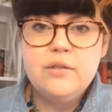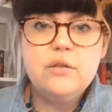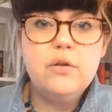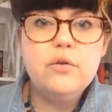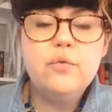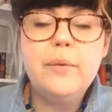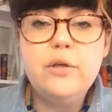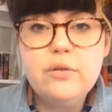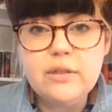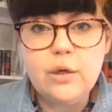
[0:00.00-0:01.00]
So those from my
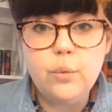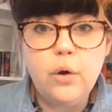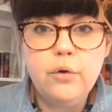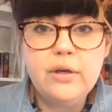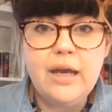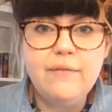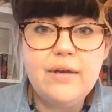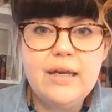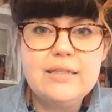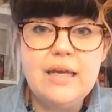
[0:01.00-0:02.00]
newsletter will already have
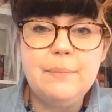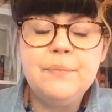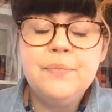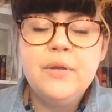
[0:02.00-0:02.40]
a heads up.